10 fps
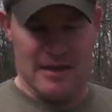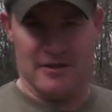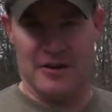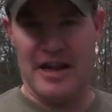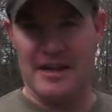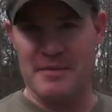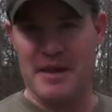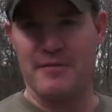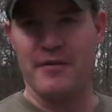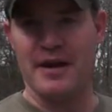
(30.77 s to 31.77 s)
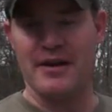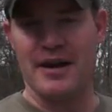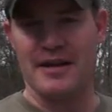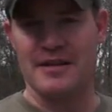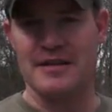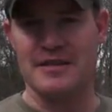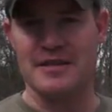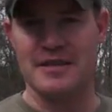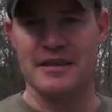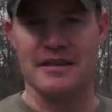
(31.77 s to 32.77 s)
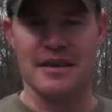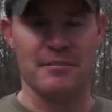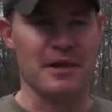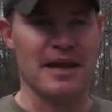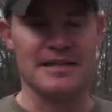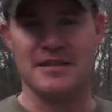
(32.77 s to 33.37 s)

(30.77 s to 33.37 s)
learning how to make fire out of these applies